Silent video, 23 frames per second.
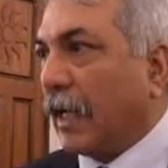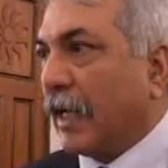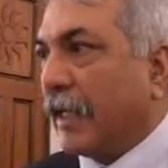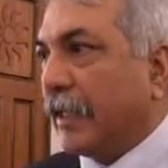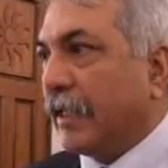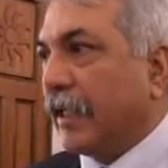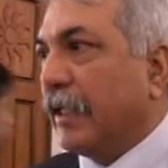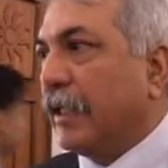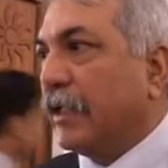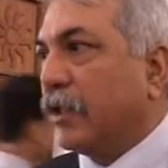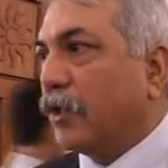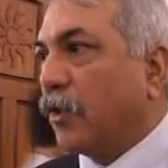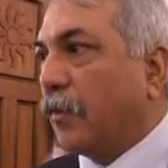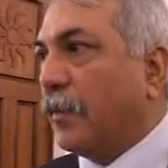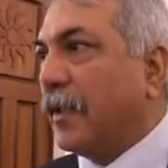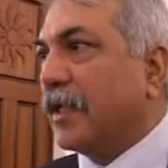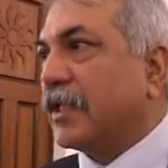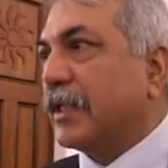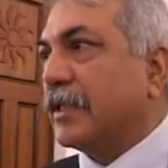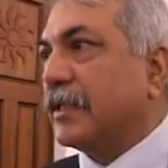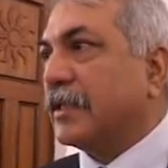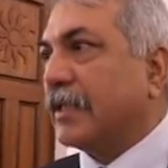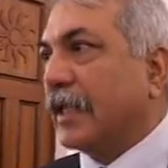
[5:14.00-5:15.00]
IT
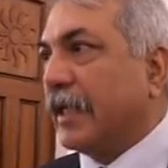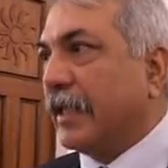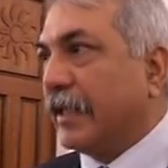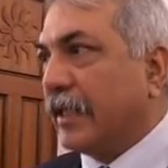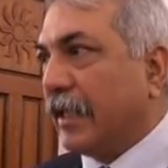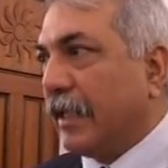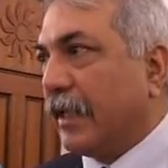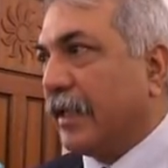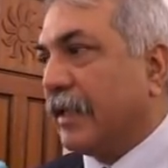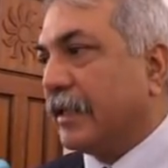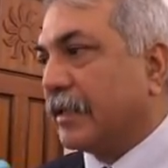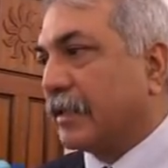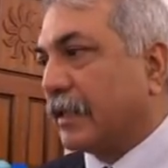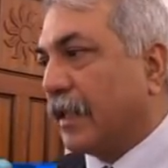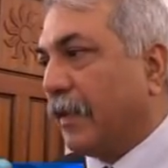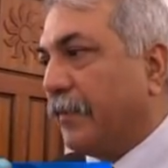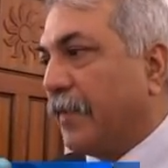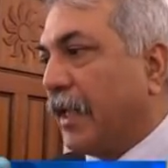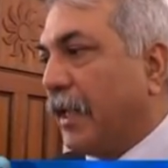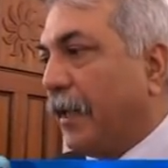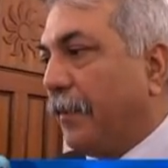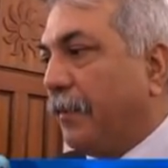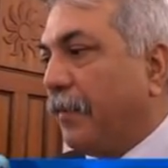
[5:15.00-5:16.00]
incubation center is
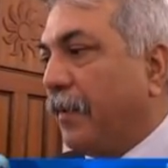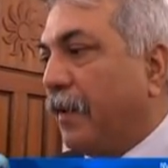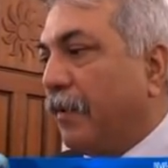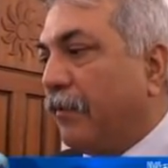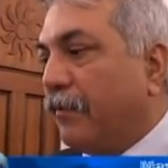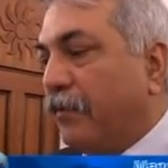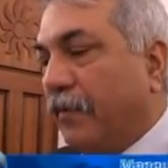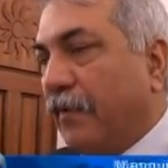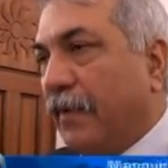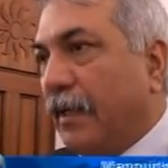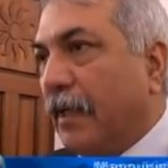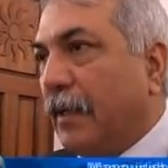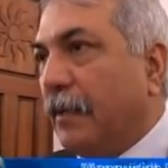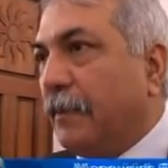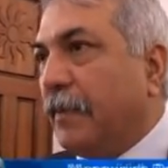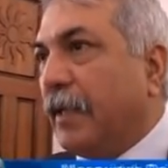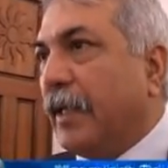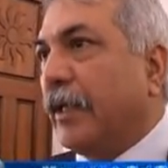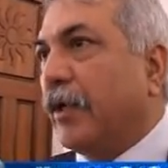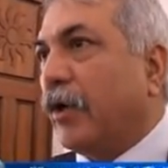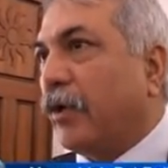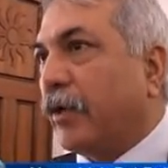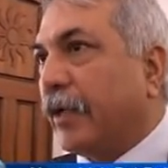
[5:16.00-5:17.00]
coming up. We will
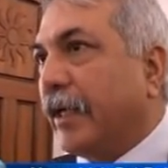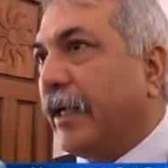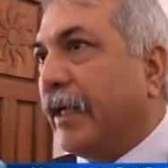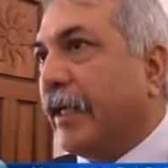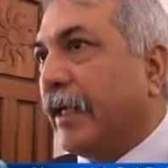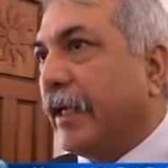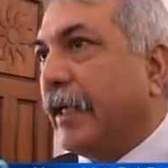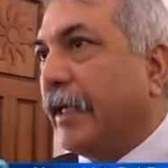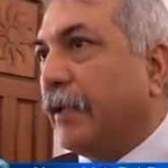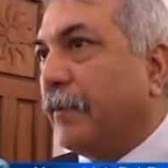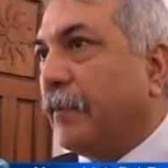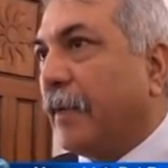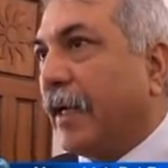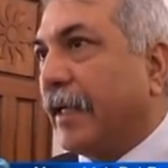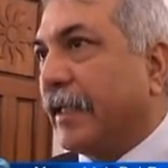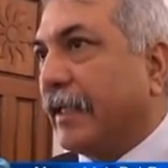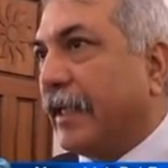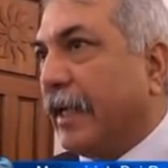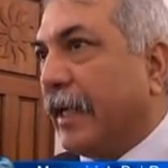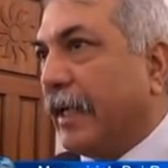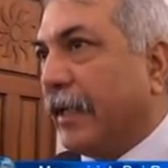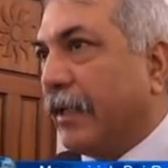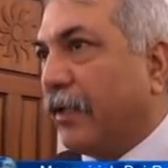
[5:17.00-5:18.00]
be inaugurating it by
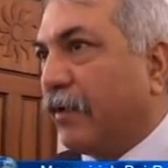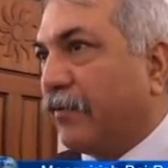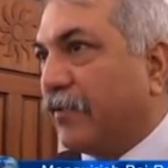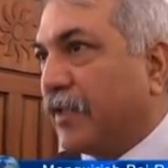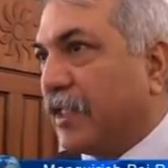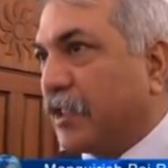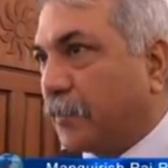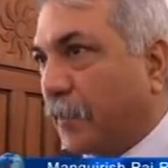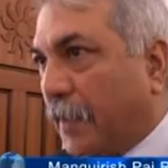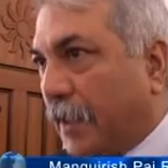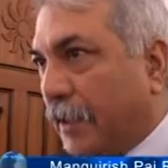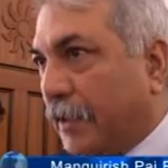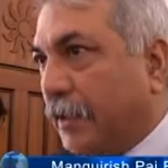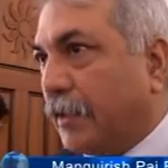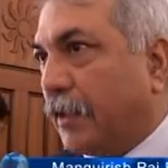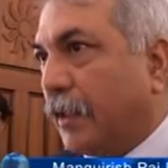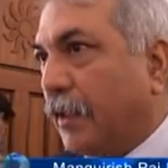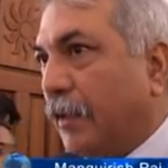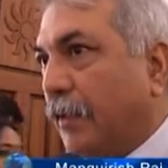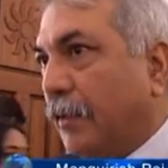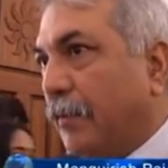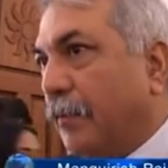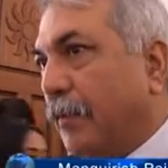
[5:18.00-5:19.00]
the end of this month,
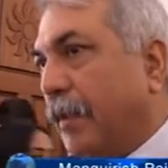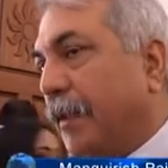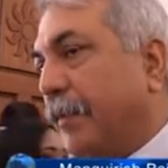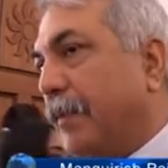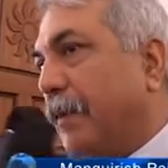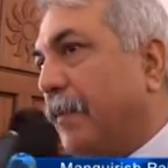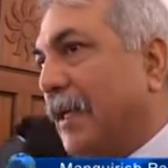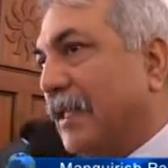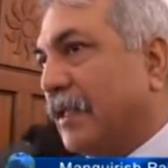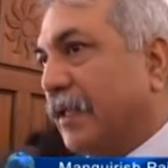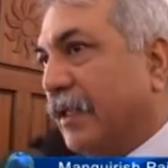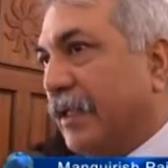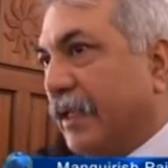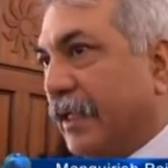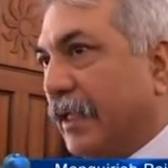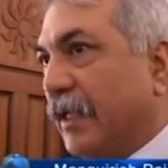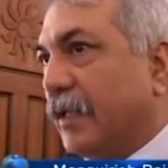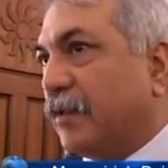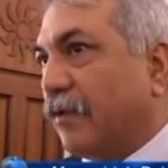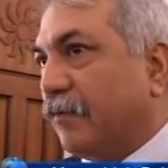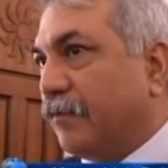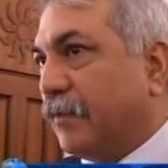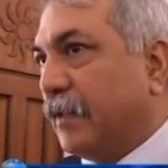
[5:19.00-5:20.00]
maybe by
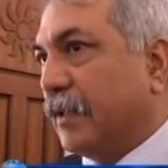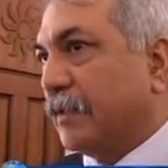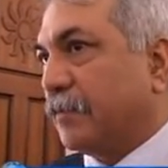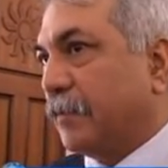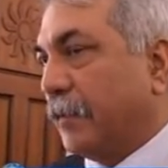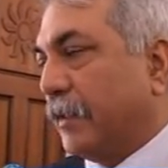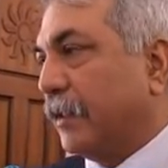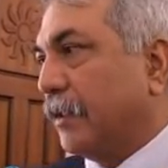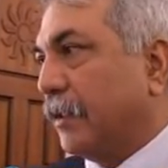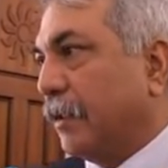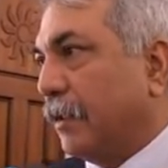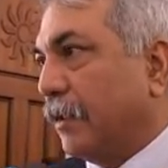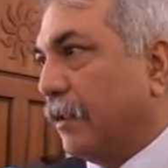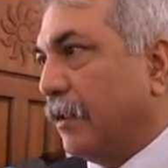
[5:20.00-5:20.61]
30th of this month.